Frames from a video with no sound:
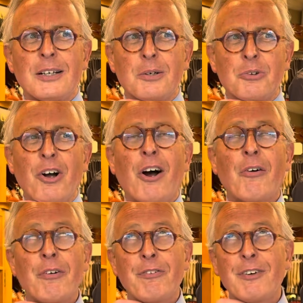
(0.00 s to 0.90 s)
who was
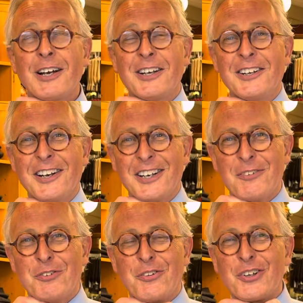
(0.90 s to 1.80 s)
horrified had
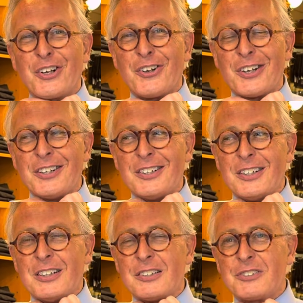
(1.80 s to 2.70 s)
lifted the collar.
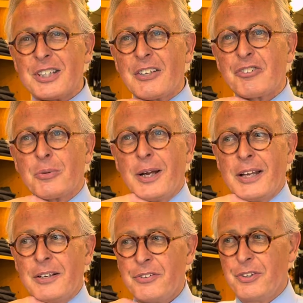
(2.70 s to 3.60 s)
So that's the
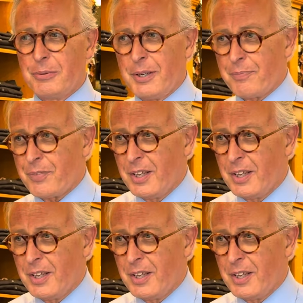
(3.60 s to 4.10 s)
way to do it.